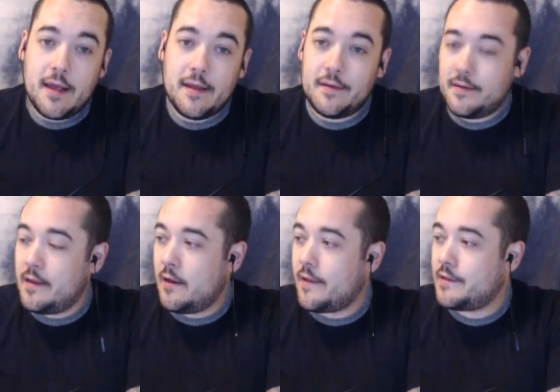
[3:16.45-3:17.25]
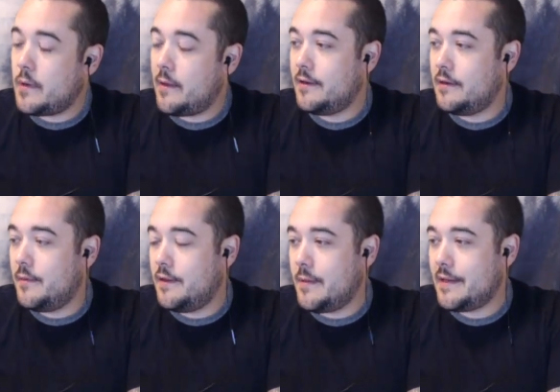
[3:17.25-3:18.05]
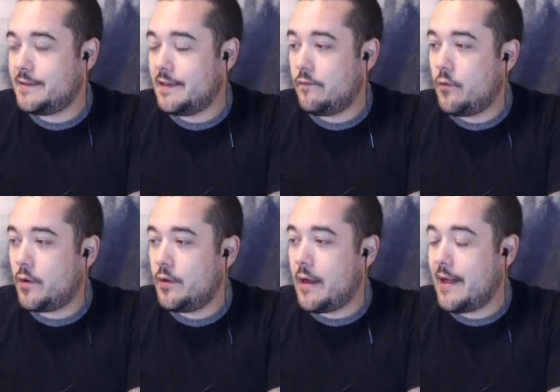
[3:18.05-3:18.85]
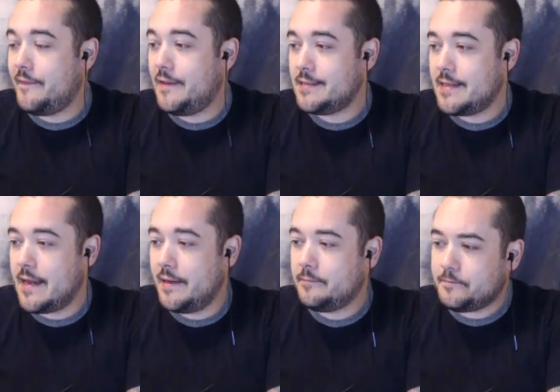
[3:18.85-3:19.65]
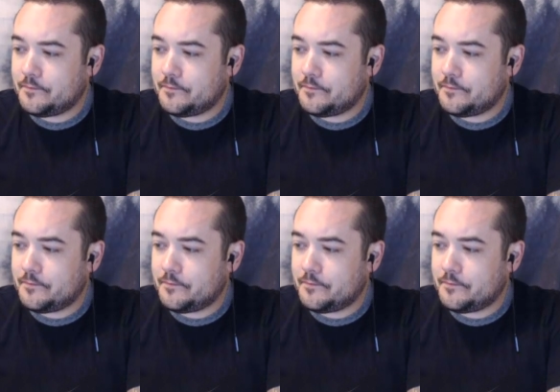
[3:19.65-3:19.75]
and you know that's probably going to be the best thing for you at this time